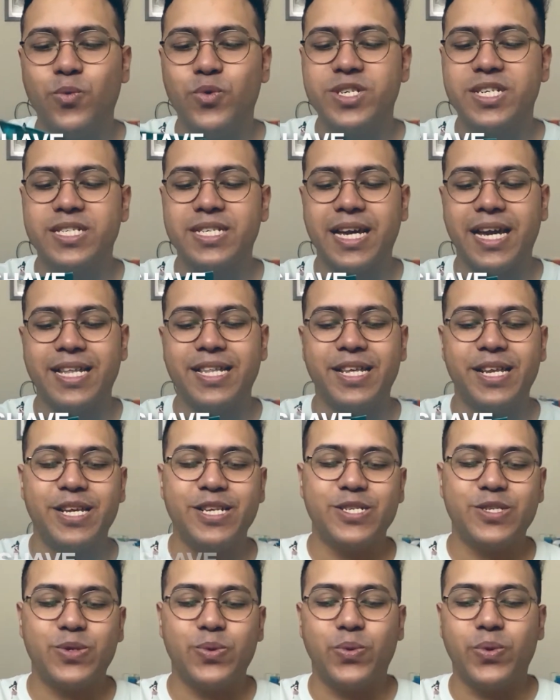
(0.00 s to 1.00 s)
which is
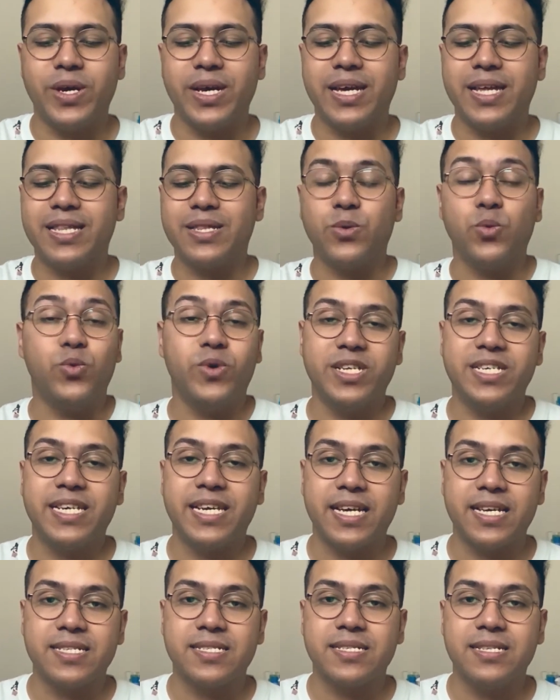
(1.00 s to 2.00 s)
enriched with witch
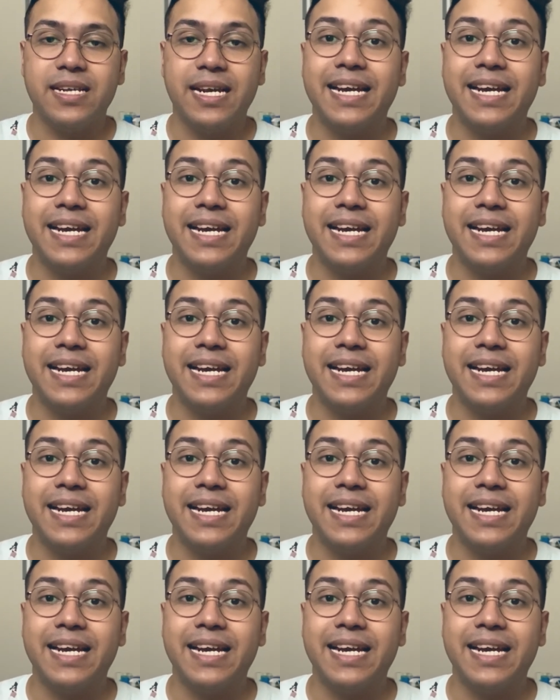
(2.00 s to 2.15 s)
hazel.